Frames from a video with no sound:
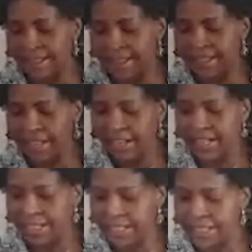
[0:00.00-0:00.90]
The
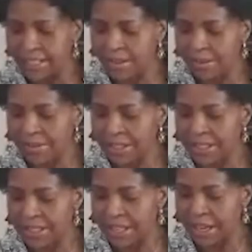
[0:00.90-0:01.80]
realization of
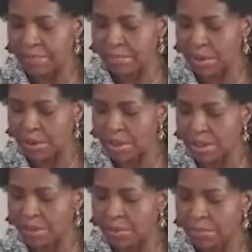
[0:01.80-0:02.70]
this
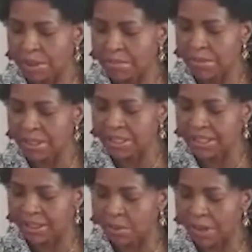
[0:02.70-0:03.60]
bold commitment
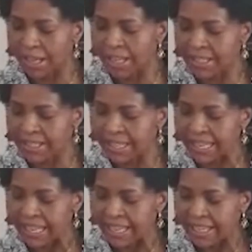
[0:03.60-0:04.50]
requires
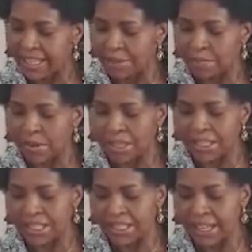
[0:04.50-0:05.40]
the
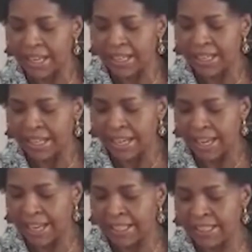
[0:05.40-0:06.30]
political
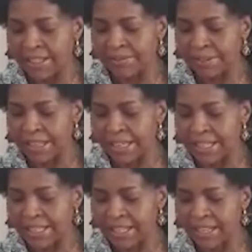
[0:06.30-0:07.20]
and the
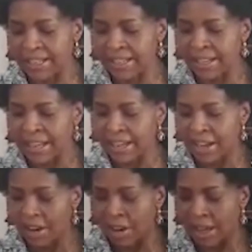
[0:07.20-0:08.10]
financial
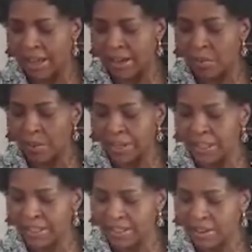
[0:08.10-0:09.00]

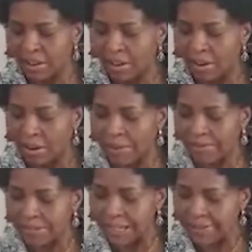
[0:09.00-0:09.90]
will
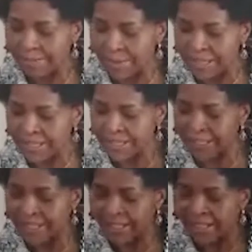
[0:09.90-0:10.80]
of government
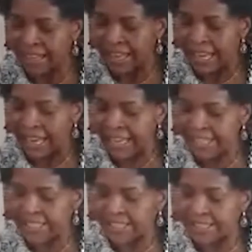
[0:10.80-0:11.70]
and